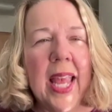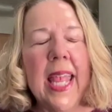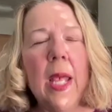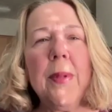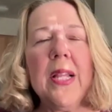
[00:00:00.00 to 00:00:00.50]

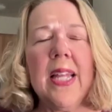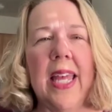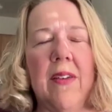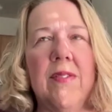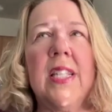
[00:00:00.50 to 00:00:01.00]
he
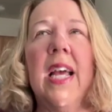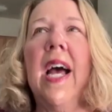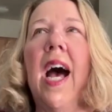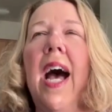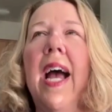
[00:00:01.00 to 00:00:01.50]
believes,
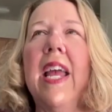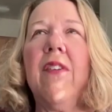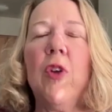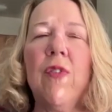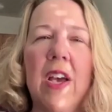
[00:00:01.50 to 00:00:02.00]

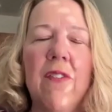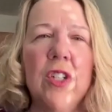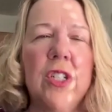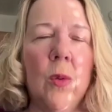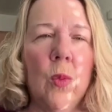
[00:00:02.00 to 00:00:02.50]
if you've
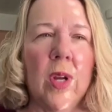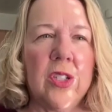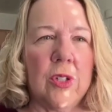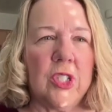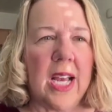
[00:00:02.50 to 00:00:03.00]
ever done
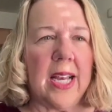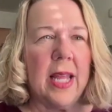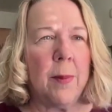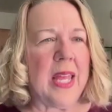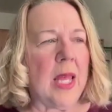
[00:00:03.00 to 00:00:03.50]
research on
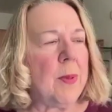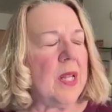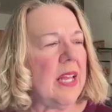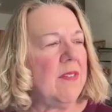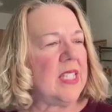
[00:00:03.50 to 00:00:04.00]
him, he
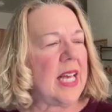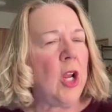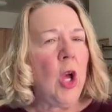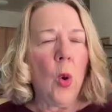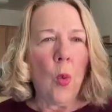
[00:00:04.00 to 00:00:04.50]
believes
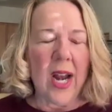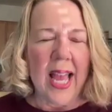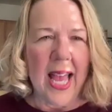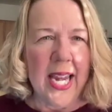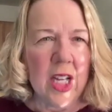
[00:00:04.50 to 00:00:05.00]
that we're
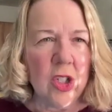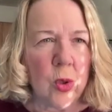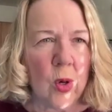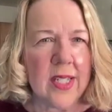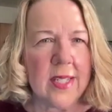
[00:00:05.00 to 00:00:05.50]
heading
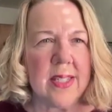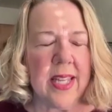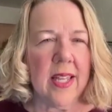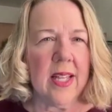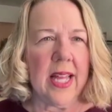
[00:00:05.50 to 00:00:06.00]
toward a
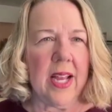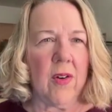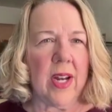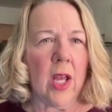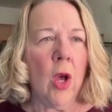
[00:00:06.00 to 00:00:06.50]

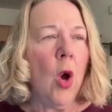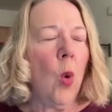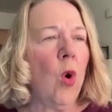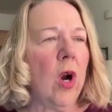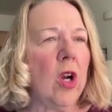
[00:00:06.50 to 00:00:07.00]
singularity
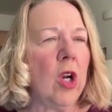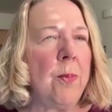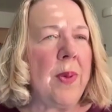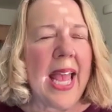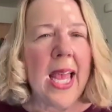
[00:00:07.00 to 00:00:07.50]
where
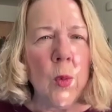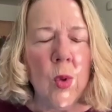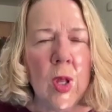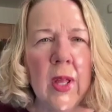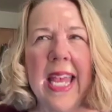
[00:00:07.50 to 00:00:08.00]
man
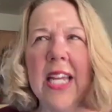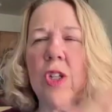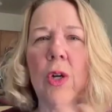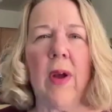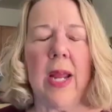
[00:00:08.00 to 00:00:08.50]
will
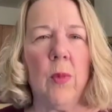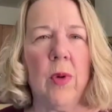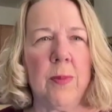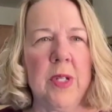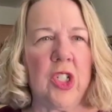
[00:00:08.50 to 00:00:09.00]
integrate
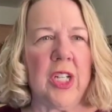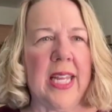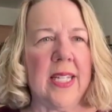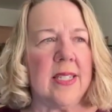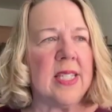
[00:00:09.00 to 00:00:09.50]
with
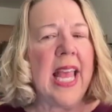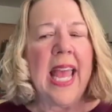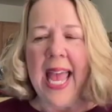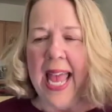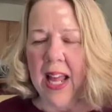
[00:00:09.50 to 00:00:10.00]
machines
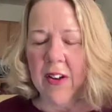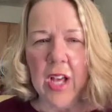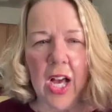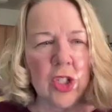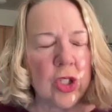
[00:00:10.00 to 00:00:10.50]

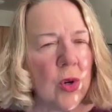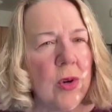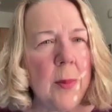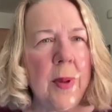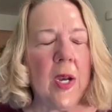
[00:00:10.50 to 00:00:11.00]
and a
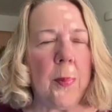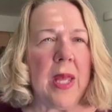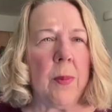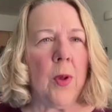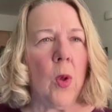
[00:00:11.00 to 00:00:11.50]
certain amount of
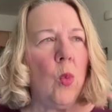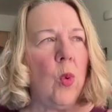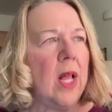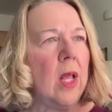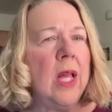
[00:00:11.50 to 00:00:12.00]
people
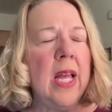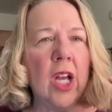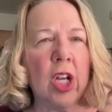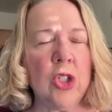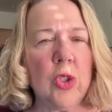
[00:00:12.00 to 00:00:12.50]
will
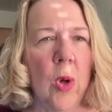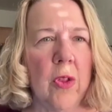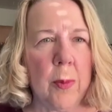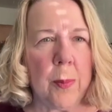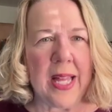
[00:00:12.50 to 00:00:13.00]
control
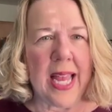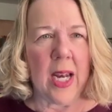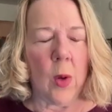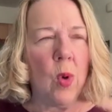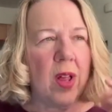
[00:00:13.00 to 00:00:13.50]
the
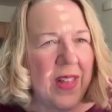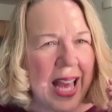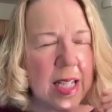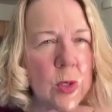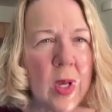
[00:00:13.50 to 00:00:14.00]
planet. Well,
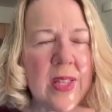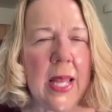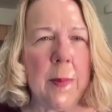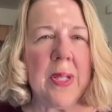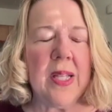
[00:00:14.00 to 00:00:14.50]
that is what
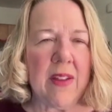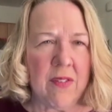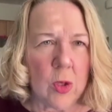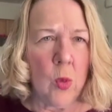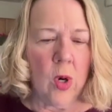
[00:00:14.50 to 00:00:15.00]
they believe
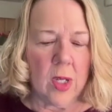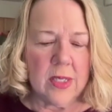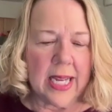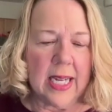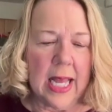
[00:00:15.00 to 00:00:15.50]
at the World
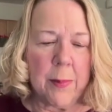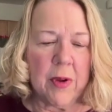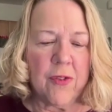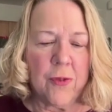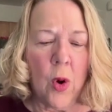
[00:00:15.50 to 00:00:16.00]

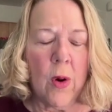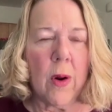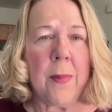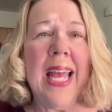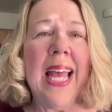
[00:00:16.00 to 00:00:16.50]
Economic
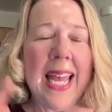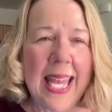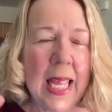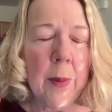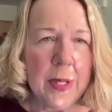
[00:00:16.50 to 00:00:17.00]
Forum.
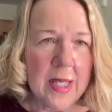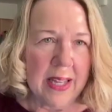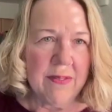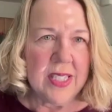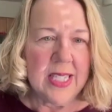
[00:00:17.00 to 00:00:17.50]
He
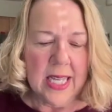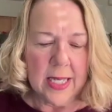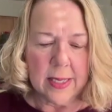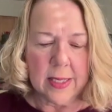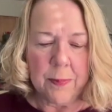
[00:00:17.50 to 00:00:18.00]
believes
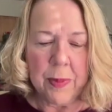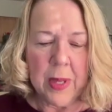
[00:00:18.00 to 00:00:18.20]
this.